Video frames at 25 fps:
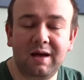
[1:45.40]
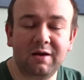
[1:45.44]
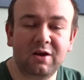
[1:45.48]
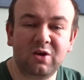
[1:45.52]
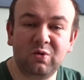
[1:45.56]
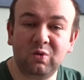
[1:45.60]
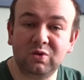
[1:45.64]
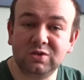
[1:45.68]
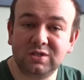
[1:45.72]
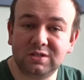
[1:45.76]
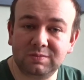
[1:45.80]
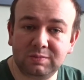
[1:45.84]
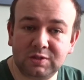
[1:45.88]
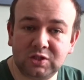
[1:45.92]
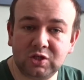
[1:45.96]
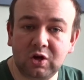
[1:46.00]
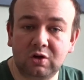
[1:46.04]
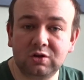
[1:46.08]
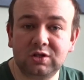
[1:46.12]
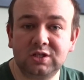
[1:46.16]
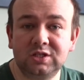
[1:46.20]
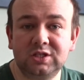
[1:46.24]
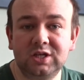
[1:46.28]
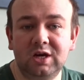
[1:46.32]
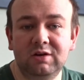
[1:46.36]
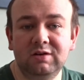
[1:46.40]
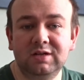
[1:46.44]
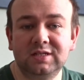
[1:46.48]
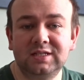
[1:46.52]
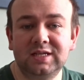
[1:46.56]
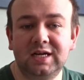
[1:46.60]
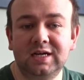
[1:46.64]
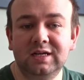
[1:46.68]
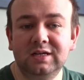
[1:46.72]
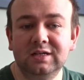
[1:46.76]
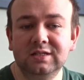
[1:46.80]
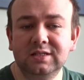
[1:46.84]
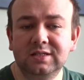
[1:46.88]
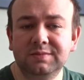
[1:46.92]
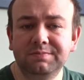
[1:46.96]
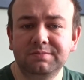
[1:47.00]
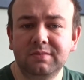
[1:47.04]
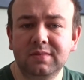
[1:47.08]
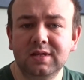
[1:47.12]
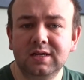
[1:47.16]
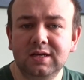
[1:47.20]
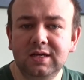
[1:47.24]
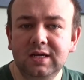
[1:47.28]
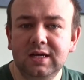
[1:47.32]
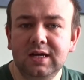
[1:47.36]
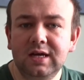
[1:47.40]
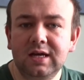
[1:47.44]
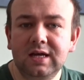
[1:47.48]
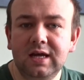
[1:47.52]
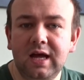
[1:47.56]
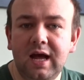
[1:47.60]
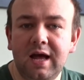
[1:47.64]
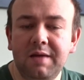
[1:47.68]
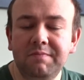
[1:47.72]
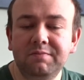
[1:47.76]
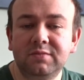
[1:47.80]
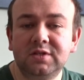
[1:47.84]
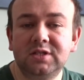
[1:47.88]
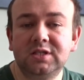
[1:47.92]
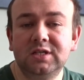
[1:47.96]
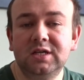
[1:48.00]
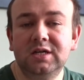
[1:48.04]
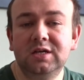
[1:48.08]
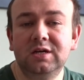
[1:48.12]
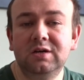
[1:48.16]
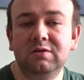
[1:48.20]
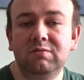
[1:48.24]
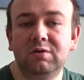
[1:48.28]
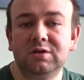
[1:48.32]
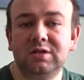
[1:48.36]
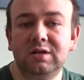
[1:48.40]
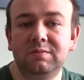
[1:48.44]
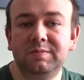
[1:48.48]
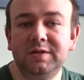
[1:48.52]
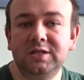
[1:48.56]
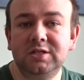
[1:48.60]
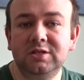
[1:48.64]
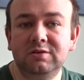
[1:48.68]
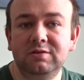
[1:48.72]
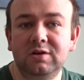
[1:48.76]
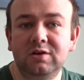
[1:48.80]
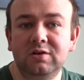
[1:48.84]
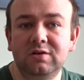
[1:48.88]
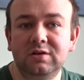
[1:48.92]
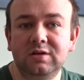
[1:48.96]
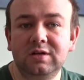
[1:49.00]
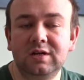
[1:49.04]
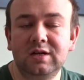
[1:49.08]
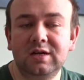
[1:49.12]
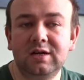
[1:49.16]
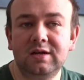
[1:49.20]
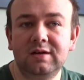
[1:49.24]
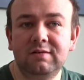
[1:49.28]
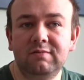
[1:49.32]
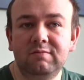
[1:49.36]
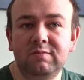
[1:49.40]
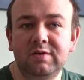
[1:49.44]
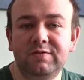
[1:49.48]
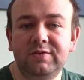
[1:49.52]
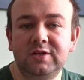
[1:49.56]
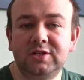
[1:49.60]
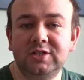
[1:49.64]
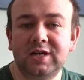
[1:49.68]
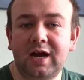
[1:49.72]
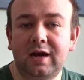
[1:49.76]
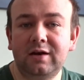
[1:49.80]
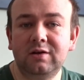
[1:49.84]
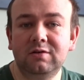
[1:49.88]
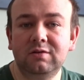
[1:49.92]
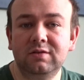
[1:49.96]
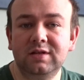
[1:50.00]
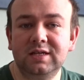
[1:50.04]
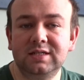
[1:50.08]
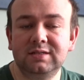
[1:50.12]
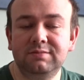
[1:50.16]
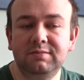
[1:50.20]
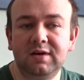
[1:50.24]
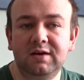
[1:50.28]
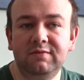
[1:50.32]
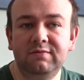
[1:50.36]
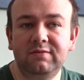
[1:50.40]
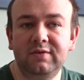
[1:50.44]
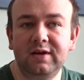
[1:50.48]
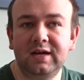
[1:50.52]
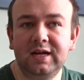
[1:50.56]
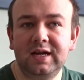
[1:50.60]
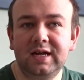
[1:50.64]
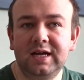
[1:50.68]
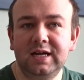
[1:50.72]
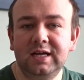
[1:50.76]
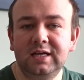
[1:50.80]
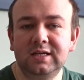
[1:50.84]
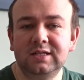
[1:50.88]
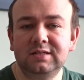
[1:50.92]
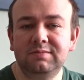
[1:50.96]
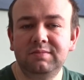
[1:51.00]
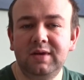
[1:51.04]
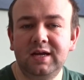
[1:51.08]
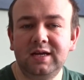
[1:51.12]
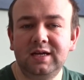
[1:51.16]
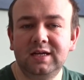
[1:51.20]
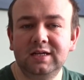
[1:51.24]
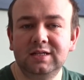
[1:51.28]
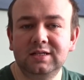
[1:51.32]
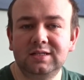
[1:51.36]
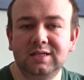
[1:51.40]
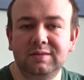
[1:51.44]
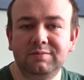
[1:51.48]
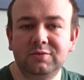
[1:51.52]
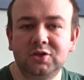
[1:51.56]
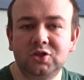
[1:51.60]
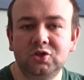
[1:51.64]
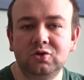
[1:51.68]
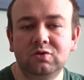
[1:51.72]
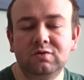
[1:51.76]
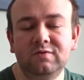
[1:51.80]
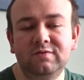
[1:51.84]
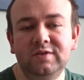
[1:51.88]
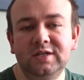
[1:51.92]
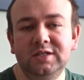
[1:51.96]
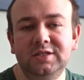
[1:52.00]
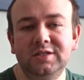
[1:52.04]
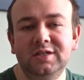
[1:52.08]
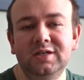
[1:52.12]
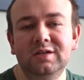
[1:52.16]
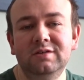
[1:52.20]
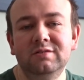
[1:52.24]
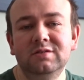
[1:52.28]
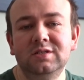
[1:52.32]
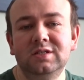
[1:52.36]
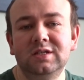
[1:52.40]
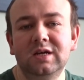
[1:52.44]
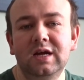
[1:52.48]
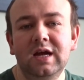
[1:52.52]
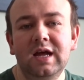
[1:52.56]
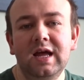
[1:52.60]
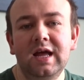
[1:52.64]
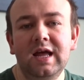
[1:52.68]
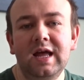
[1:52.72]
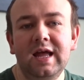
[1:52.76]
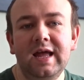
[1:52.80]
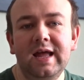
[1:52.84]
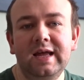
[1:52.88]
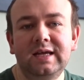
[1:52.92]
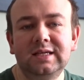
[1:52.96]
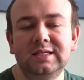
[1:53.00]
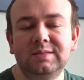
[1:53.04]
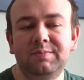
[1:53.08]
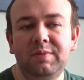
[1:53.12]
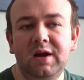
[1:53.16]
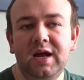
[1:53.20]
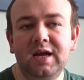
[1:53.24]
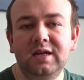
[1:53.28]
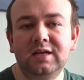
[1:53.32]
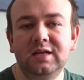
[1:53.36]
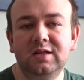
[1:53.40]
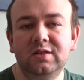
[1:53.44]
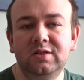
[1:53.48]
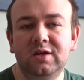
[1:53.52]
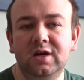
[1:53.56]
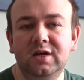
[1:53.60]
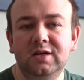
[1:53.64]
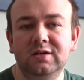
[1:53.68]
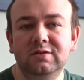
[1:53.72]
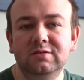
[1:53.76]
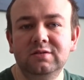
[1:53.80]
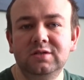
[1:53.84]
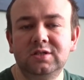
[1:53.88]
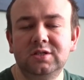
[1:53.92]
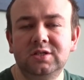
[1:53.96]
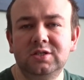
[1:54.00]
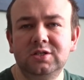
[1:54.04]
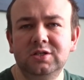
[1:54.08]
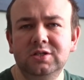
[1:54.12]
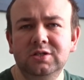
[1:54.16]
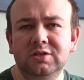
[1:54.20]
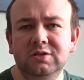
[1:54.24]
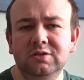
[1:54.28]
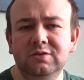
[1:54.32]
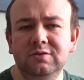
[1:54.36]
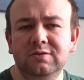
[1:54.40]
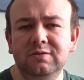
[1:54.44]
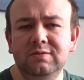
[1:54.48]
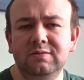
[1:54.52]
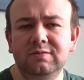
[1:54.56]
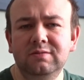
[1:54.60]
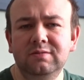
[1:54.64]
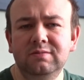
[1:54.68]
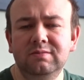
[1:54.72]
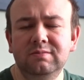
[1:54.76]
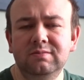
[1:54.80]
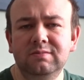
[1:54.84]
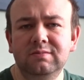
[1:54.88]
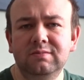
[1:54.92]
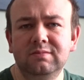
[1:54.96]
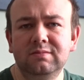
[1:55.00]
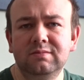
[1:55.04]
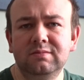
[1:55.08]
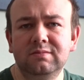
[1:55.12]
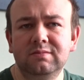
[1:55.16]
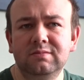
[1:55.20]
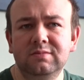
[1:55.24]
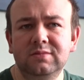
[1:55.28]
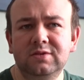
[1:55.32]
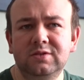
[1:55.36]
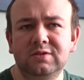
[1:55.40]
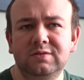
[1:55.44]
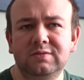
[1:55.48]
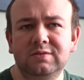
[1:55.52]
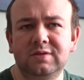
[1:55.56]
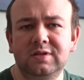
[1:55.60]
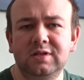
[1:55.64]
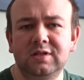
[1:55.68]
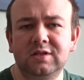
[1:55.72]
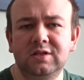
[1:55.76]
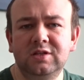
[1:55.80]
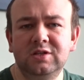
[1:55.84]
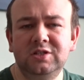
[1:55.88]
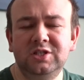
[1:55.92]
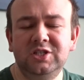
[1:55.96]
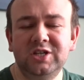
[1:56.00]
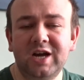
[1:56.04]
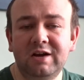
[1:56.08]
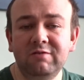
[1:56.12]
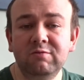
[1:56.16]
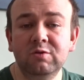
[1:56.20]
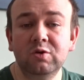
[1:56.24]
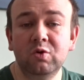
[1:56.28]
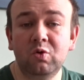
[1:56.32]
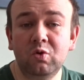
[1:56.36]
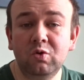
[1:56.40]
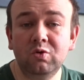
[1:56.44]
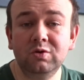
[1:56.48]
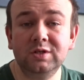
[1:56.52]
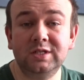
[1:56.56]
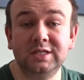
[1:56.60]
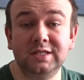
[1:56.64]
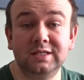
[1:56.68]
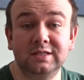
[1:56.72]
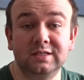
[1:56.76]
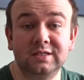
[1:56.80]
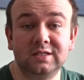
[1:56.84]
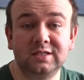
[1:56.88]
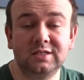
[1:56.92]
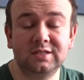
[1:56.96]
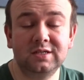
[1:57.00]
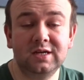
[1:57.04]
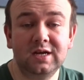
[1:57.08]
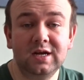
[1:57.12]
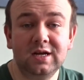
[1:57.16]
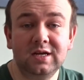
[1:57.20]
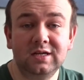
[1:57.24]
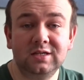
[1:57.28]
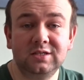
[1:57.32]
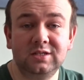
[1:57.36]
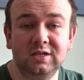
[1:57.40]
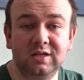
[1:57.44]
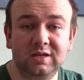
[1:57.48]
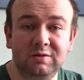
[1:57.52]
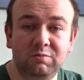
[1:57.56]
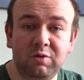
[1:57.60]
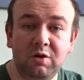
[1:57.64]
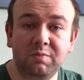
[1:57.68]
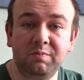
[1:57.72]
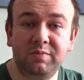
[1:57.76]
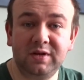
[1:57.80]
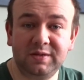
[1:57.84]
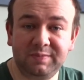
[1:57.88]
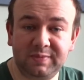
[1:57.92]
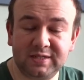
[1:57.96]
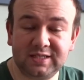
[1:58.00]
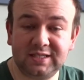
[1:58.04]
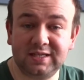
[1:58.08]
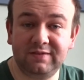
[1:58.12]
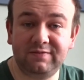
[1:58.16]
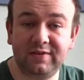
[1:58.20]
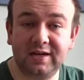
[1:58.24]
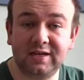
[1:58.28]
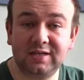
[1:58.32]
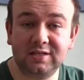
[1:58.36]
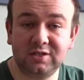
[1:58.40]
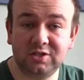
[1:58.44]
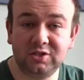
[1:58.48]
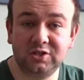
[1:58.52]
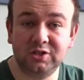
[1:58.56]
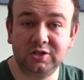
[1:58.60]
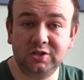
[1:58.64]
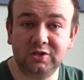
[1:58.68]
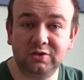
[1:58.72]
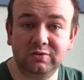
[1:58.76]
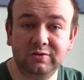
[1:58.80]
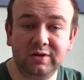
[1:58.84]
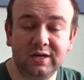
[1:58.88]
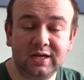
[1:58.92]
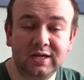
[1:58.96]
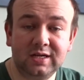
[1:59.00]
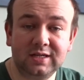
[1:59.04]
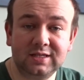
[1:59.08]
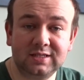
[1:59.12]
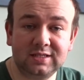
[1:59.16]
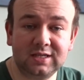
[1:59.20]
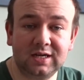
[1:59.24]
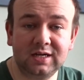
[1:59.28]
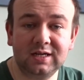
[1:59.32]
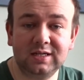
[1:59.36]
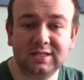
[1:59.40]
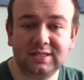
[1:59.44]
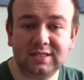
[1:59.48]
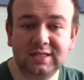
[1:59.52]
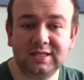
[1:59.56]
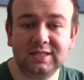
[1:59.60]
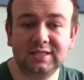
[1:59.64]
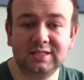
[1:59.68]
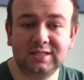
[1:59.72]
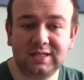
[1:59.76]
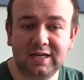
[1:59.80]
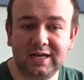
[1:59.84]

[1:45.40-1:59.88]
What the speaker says: quantum dot solar cells. So what I'll be doing with the channel this month is making some short videos explaining those to the general audience. So it won't be specific to scientists,